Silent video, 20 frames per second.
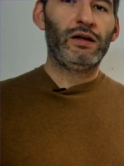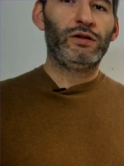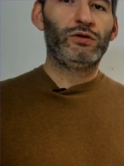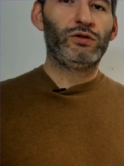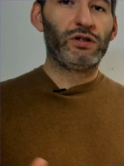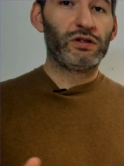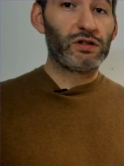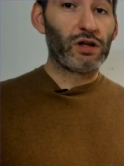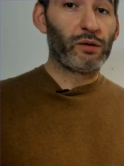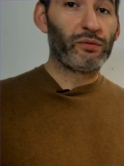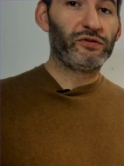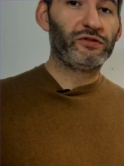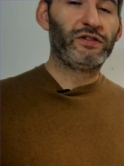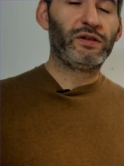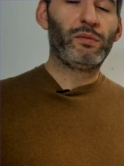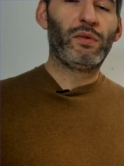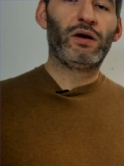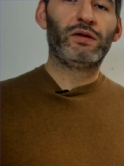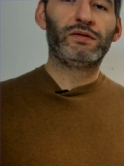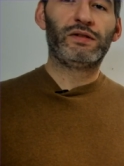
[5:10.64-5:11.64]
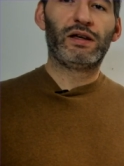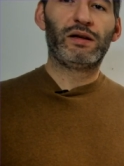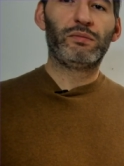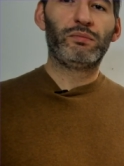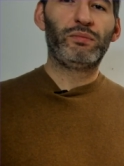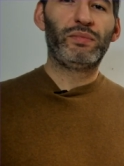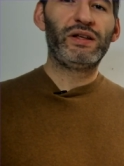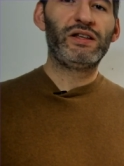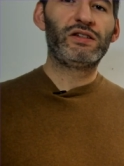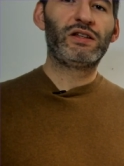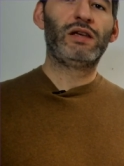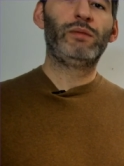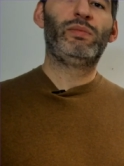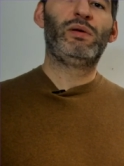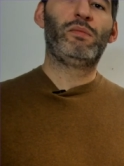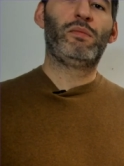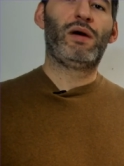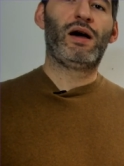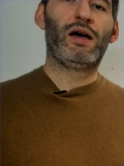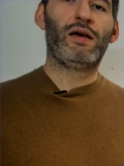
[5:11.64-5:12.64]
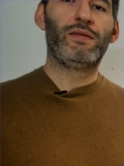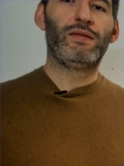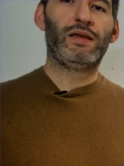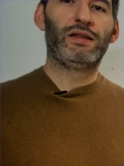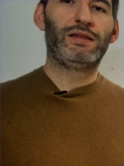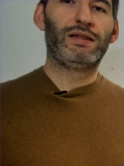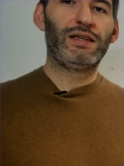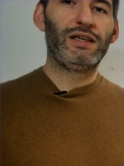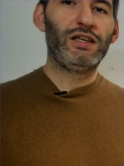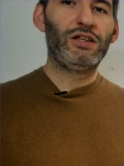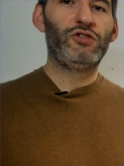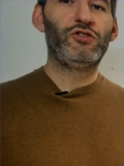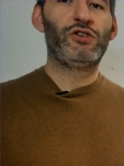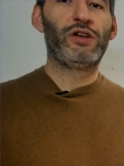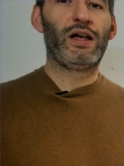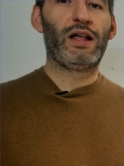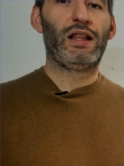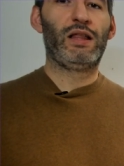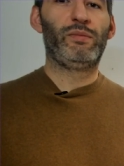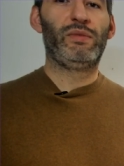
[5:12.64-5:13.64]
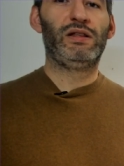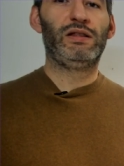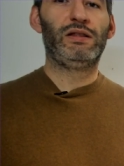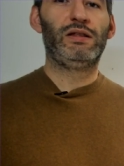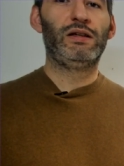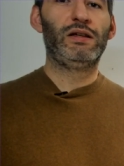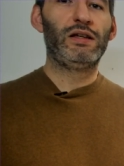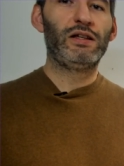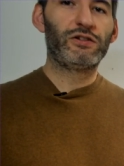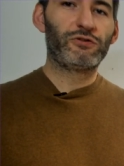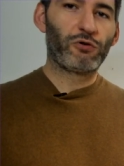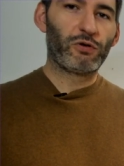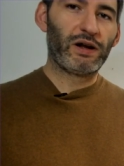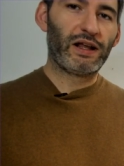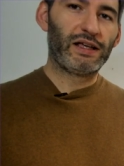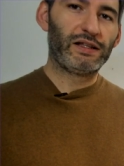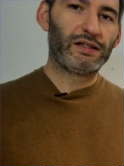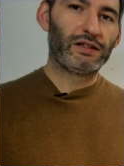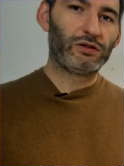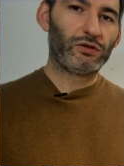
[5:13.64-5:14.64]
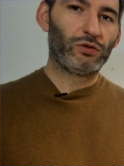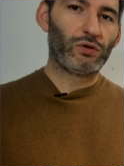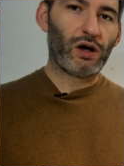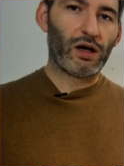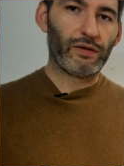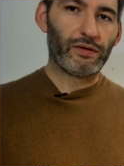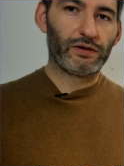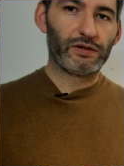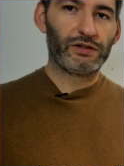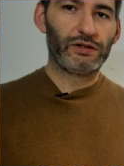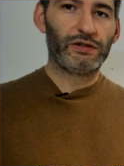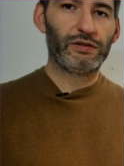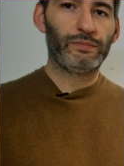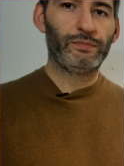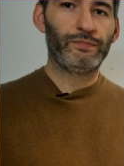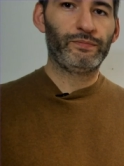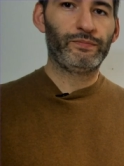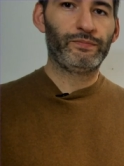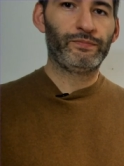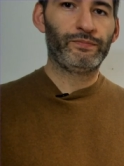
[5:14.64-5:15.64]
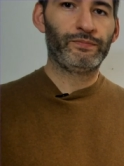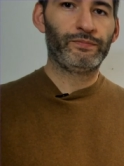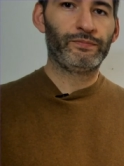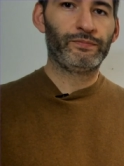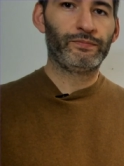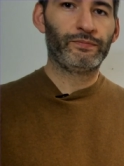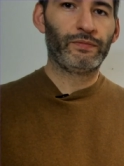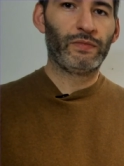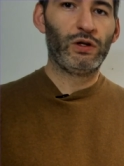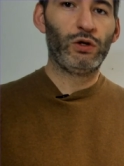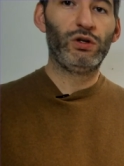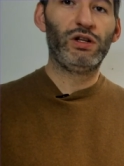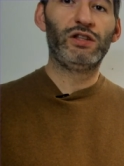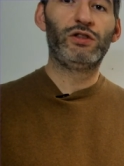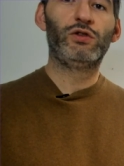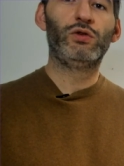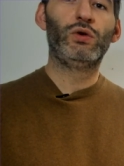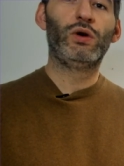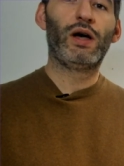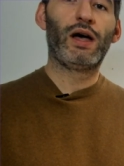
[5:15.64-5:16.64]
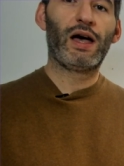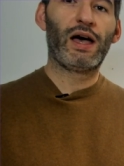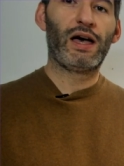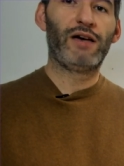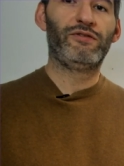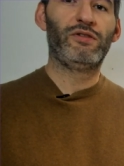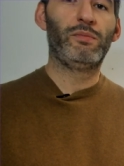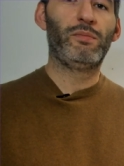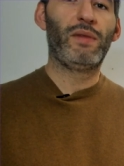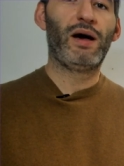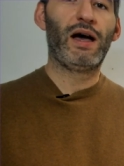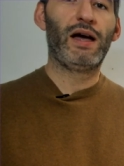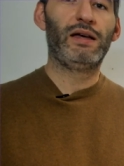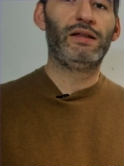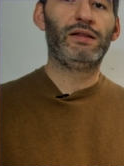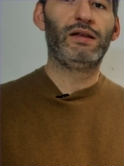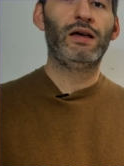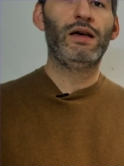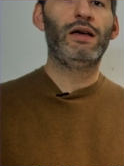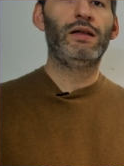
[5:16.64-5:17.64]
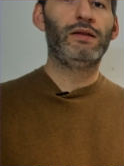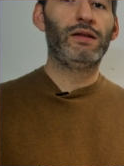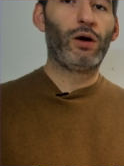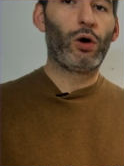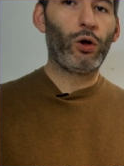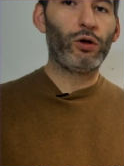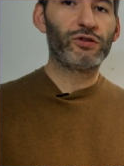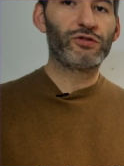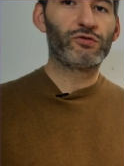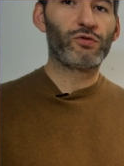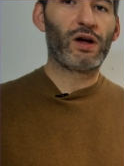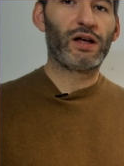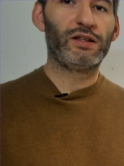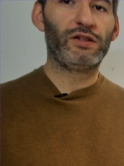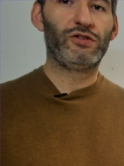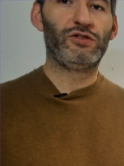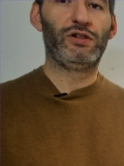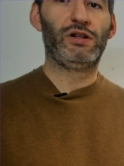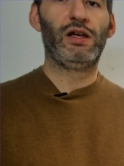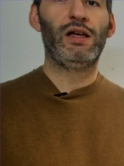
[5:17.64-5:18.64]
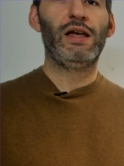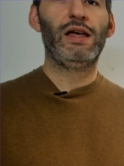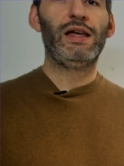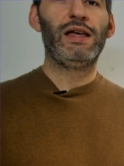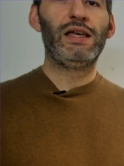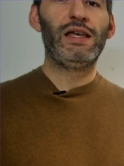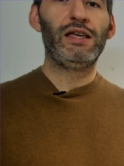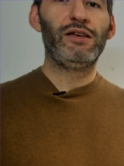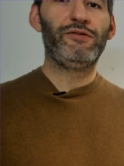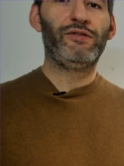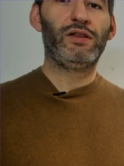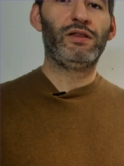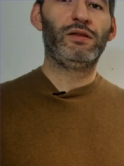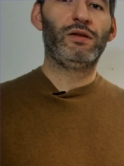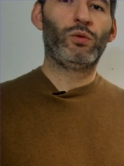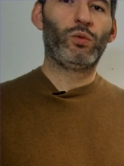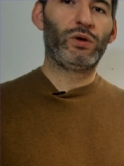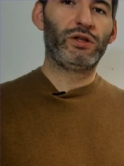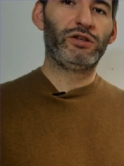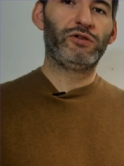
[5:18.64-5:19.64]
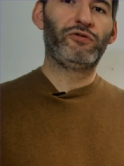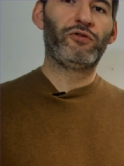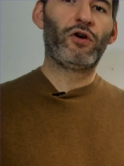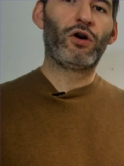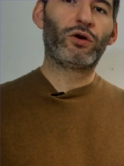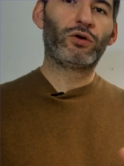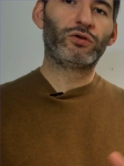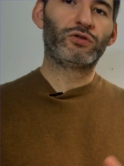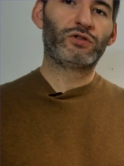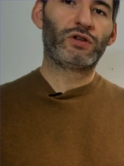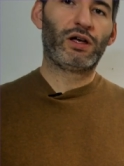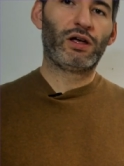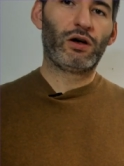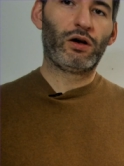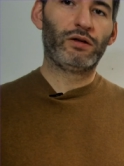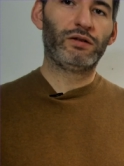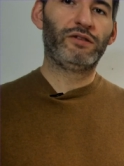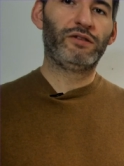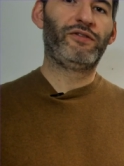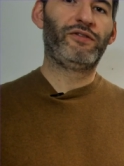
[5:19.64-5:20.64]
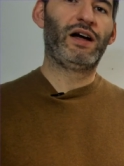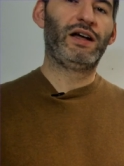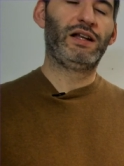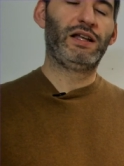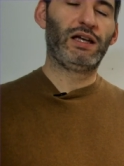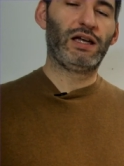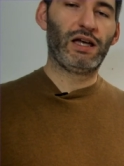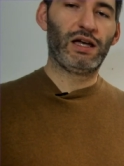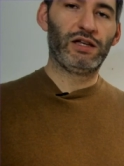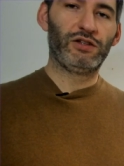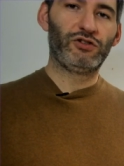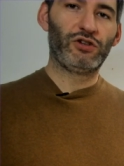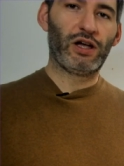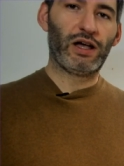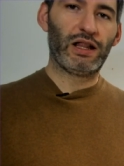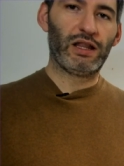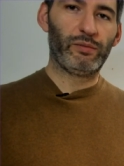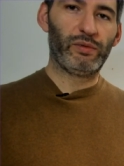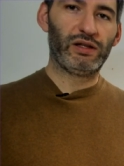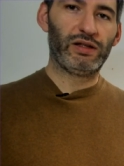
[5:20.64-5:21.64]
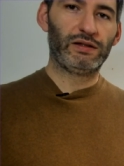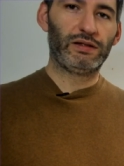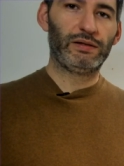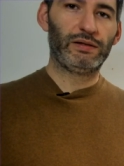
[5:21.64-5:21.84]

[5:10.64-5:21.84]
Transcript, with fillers: the top of the mountain, please keep in mind that each element is related to others. You need to have in mind the whole strategy, even when you focus on defining each element.